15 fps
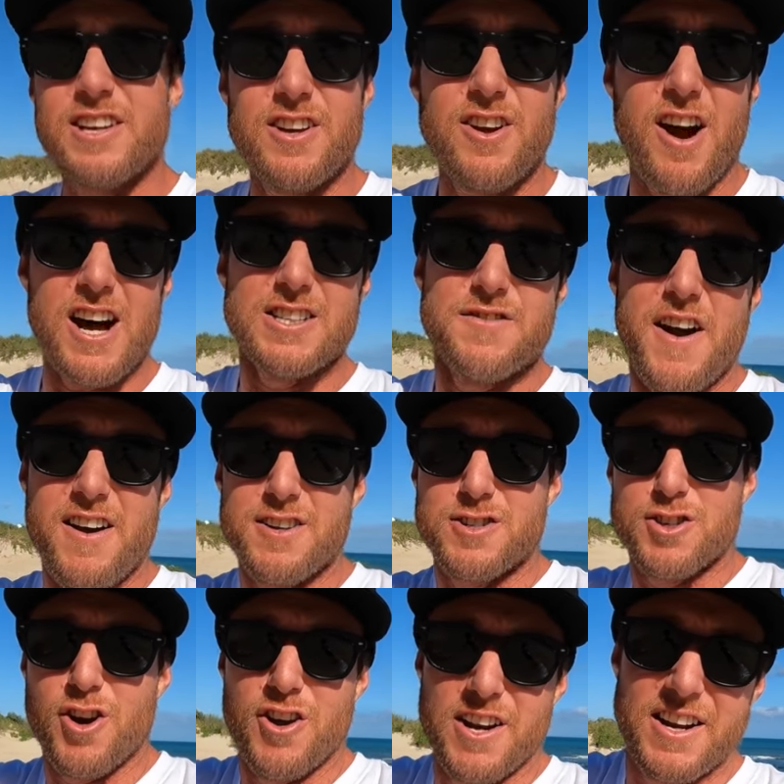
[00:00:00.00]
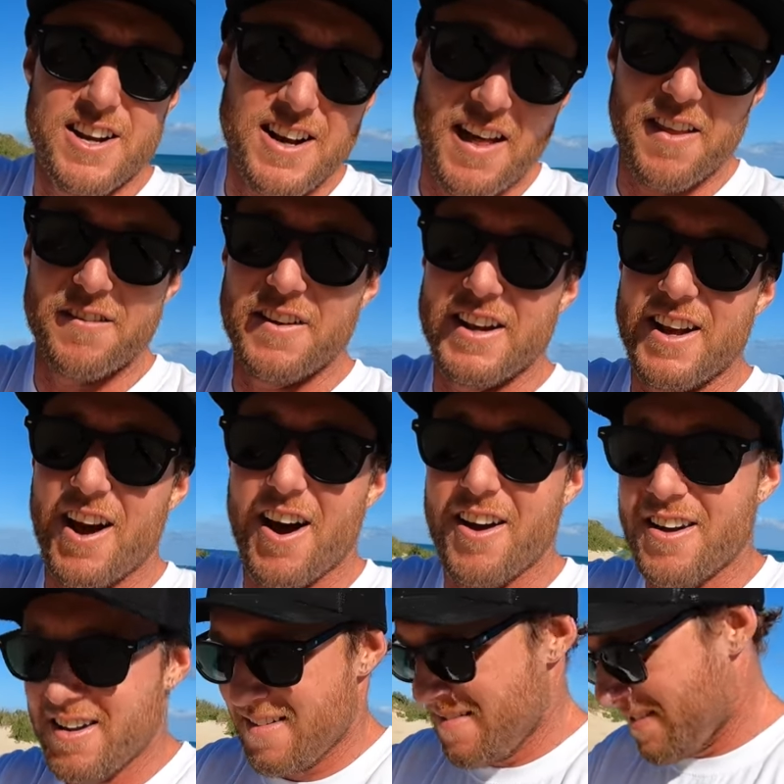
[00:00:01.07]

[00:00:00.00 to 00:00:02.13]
see you guys very soon in another video,